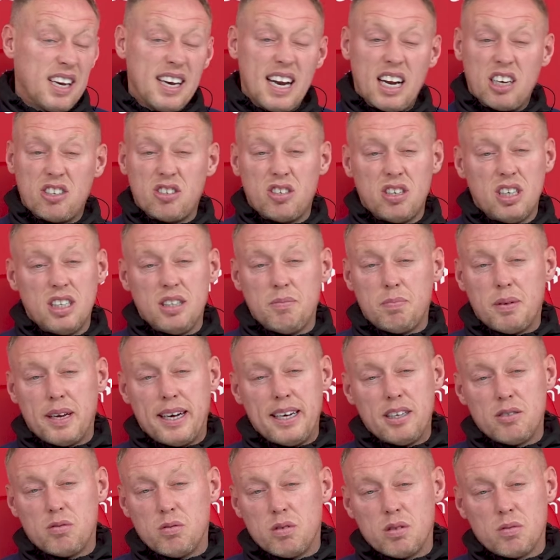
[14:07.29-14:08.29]
And naturally,
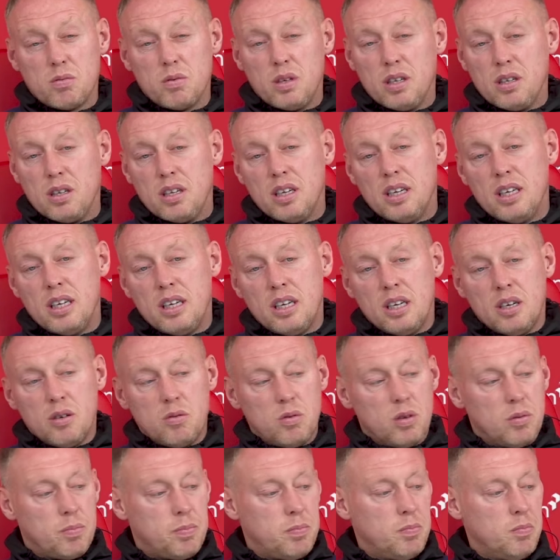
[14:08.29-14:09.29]
players will will
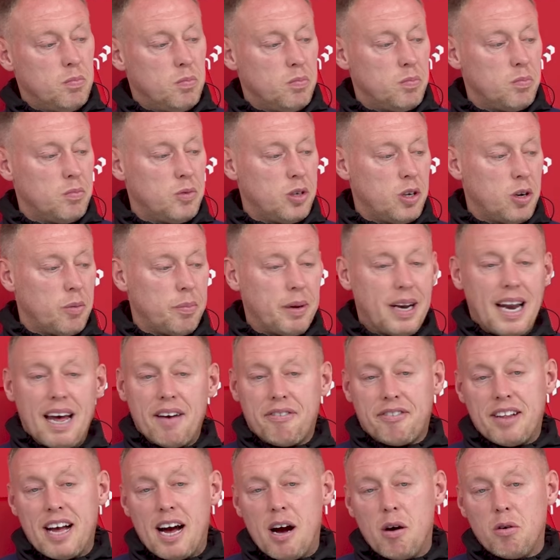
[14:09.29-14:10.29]
will you know be
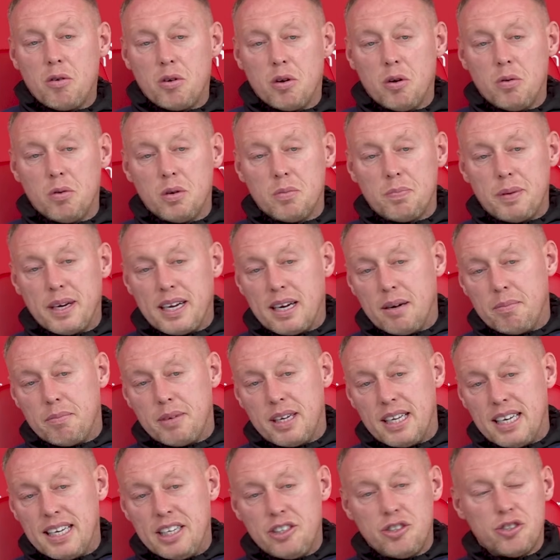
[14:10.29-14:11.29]
left out or will pick up
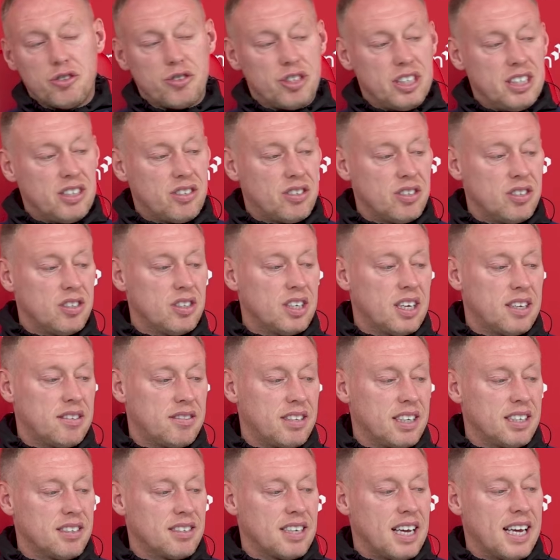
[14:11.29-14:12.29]
little injuries and and
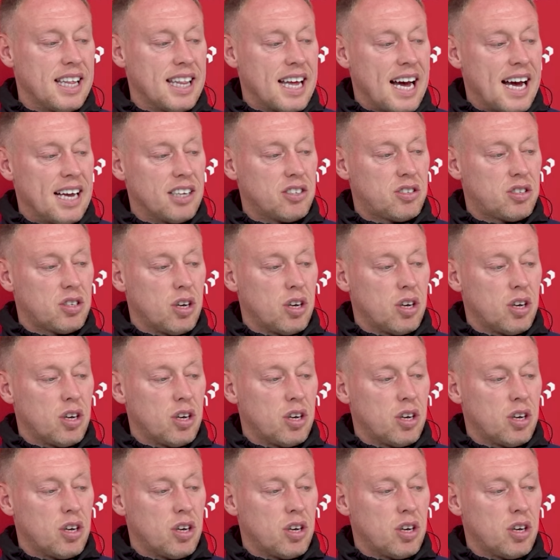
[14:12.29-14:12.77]
things like that.